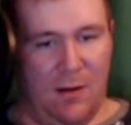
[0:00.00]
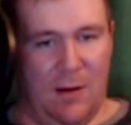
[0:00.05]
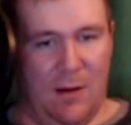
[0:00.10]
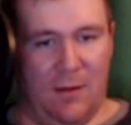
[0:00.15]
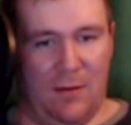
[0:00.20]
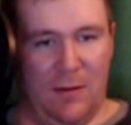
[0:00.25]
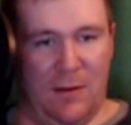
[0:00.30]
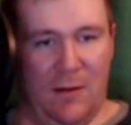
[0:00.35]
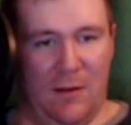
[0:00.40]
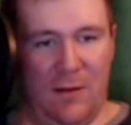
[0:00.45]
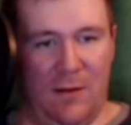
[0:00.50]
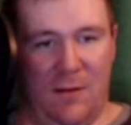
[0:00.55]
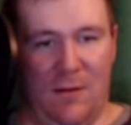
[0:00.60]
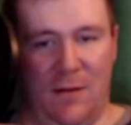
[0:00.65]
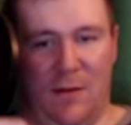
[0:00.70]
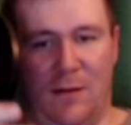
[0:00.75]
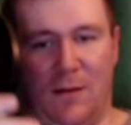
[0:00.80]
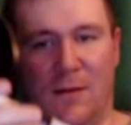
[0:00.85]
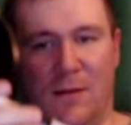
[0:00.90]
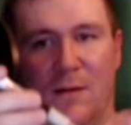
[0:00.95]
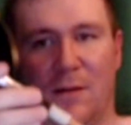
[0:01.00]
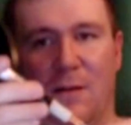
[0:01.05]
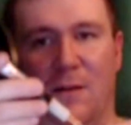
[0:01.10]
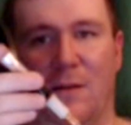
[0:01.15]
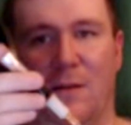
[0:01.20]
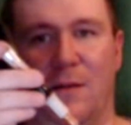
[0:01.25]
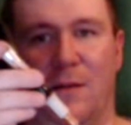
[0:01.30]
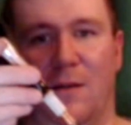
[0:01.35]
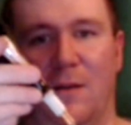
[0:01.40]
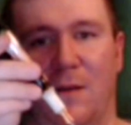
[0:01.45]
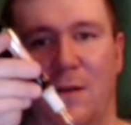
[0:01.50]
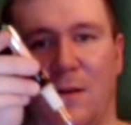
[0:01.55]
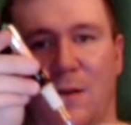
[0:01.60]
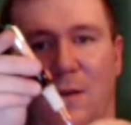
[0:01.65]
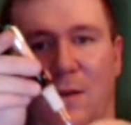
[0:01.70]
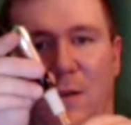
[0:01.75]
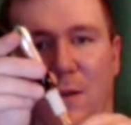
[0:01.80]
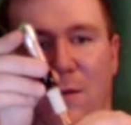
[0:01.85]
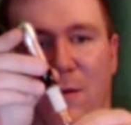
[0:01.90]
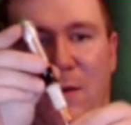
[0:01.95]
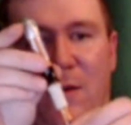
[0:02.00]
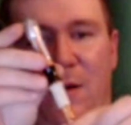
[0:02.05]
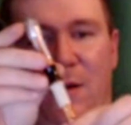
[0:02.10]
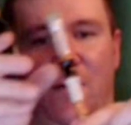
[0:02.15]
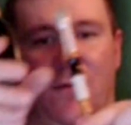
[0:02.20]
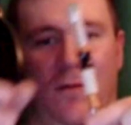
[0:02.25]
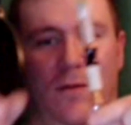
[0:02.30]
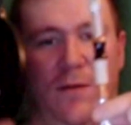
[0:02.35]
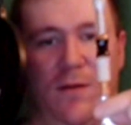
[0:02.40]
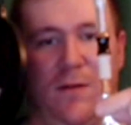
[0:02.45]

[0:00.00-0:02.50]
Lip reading: Oh, look at this thing. There you go.